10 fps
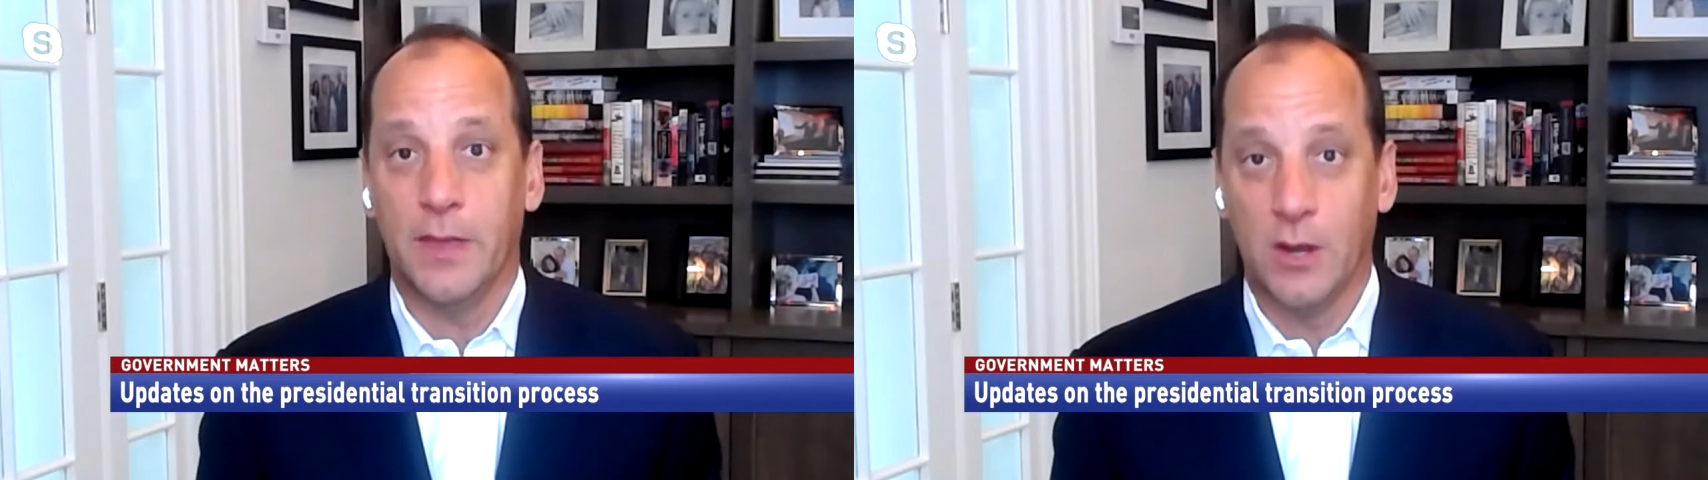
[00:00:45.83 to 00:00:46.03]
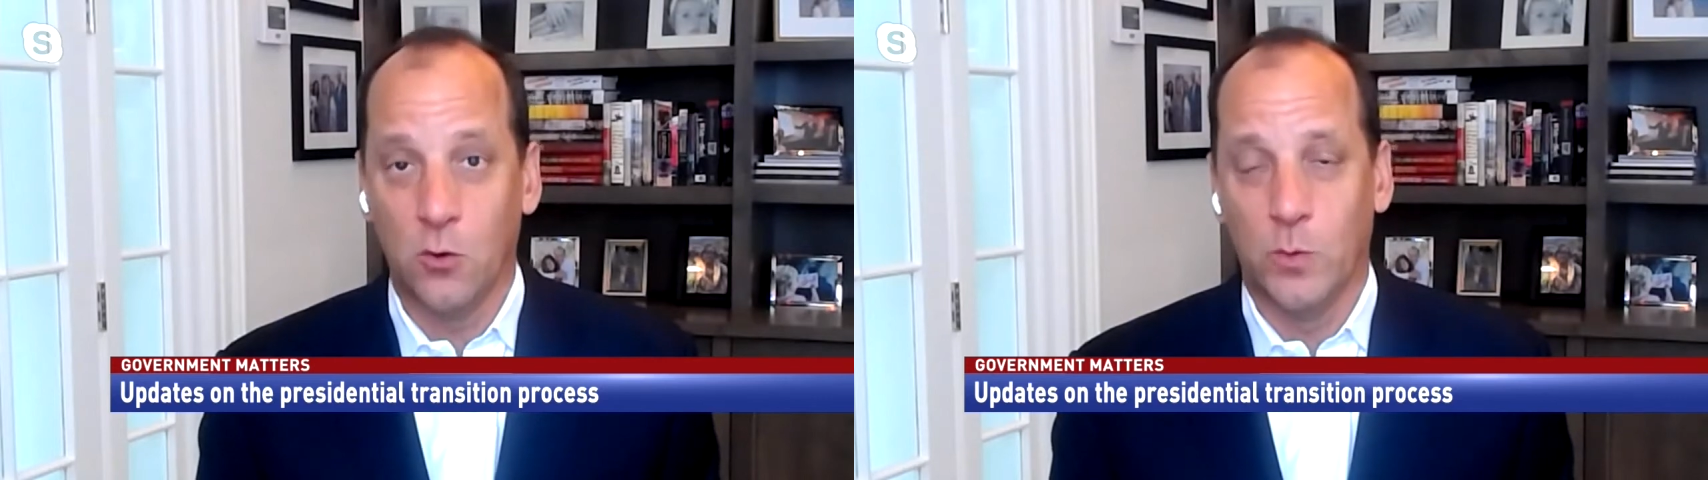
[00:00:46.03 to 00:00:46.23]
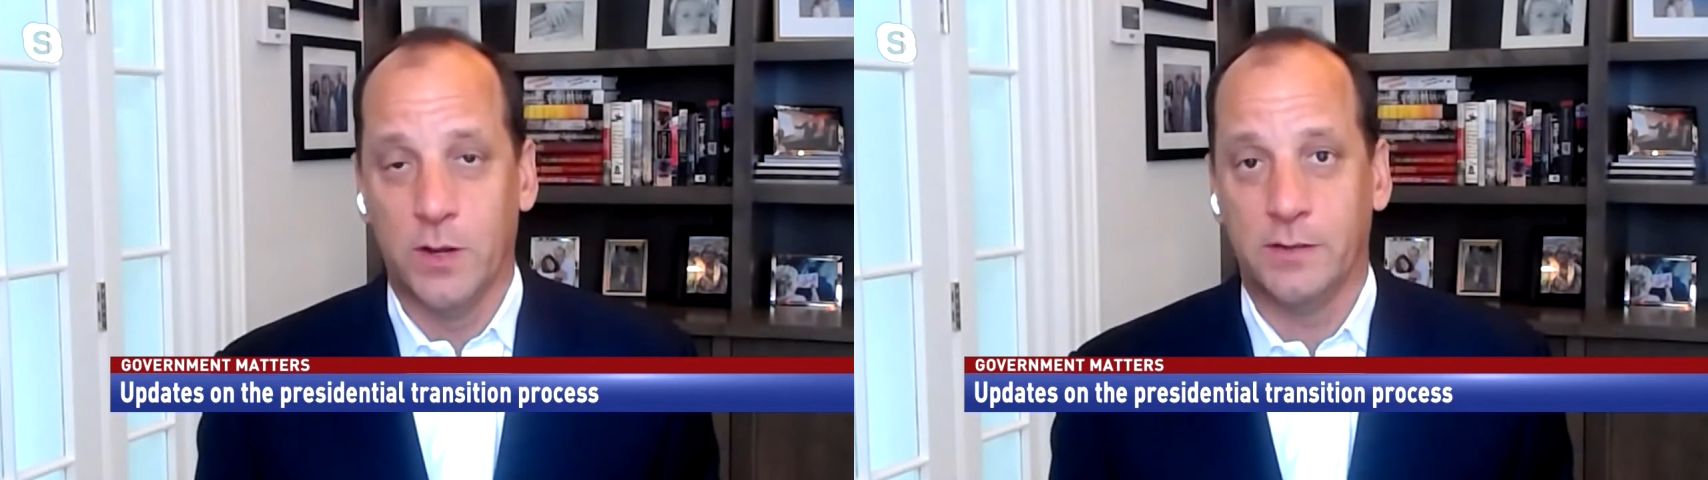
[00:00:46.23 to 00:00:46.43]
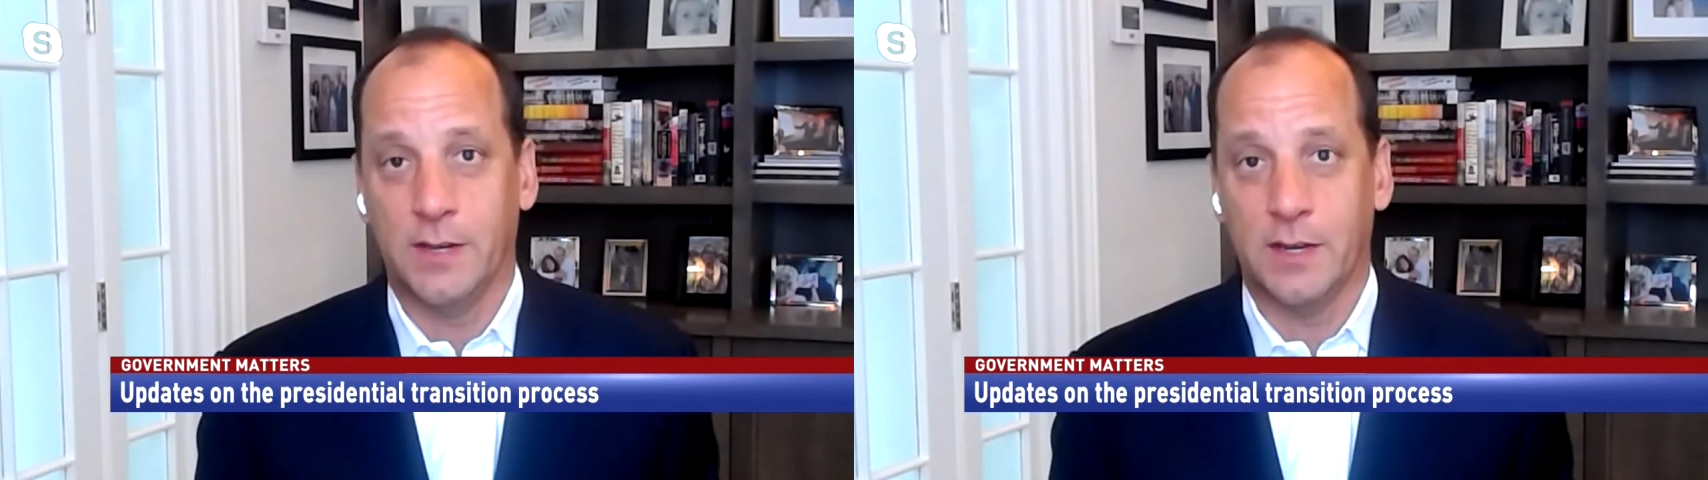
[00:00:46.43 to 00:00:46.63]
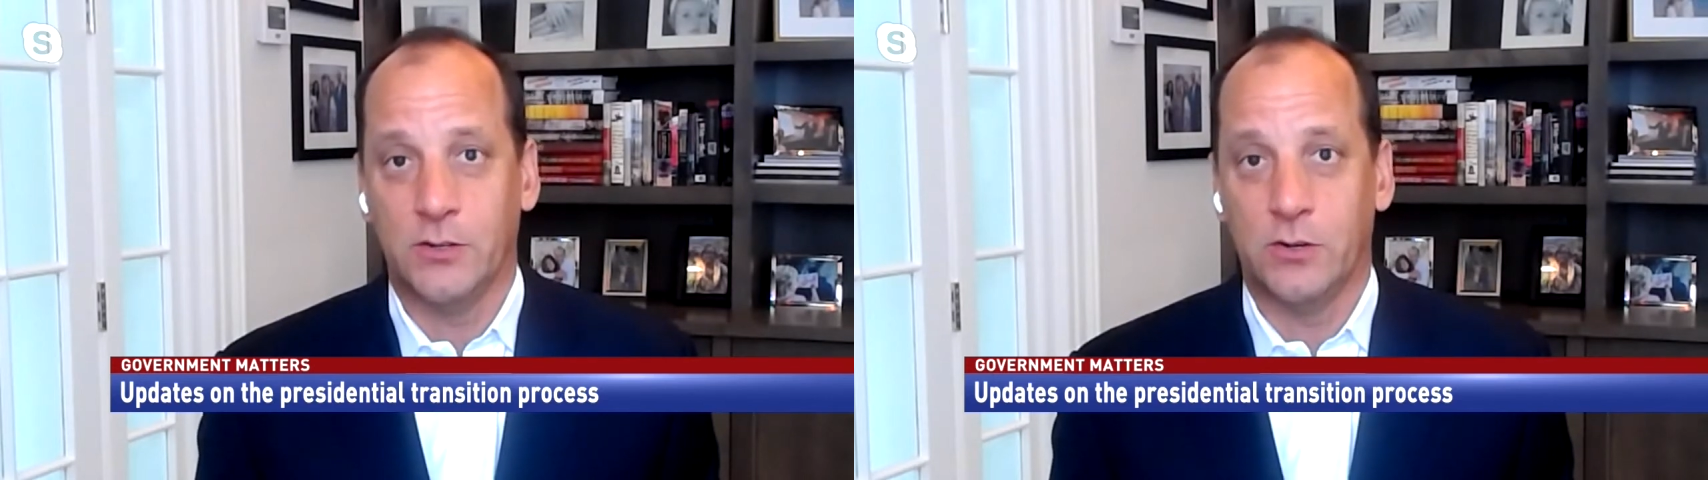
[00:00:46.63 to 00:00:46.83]
they don't win a
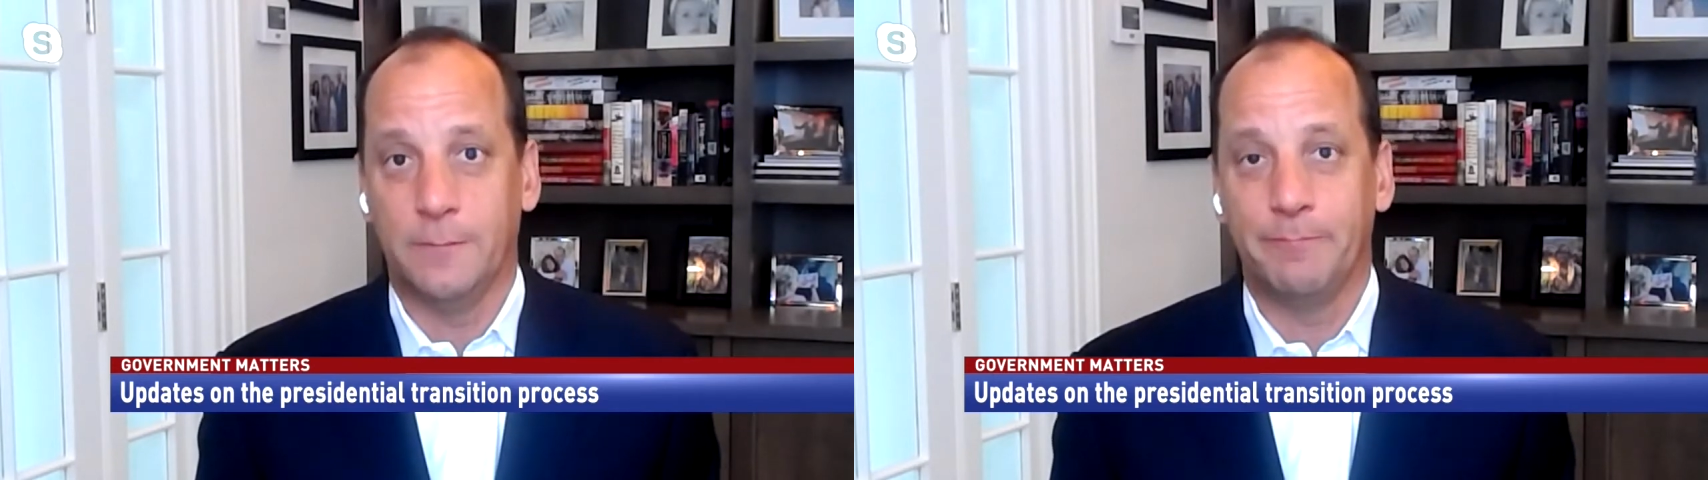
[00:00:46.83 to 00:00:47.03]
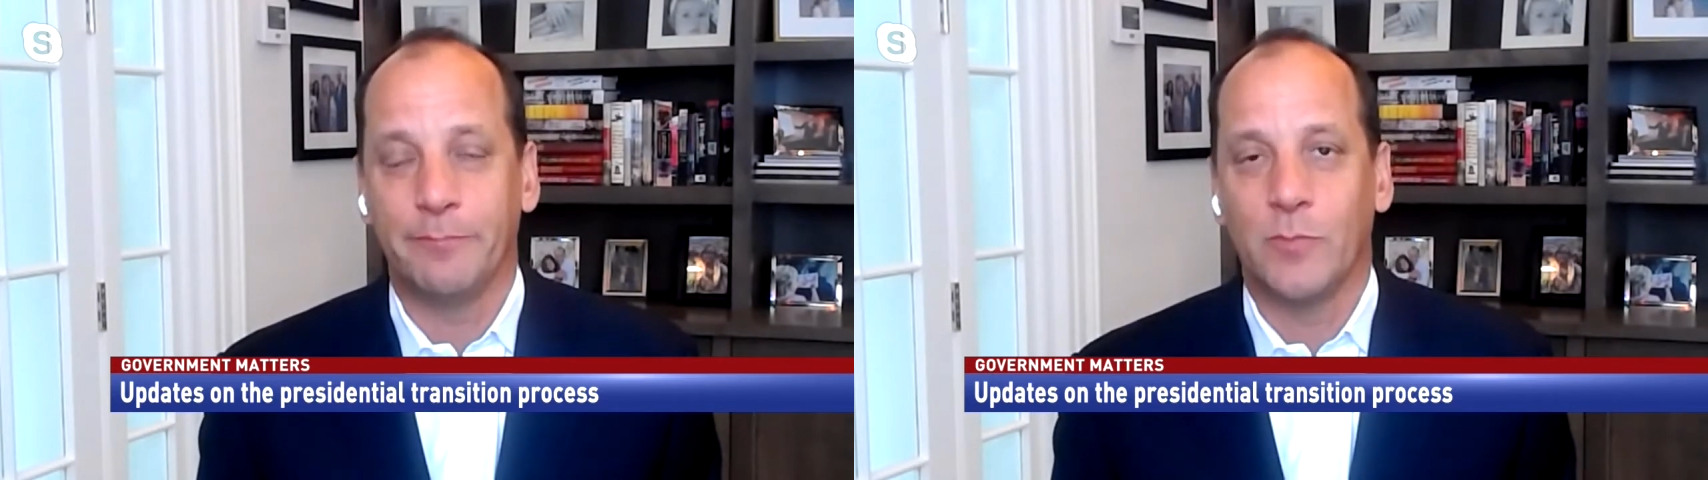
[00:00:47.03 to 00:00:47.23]
second term.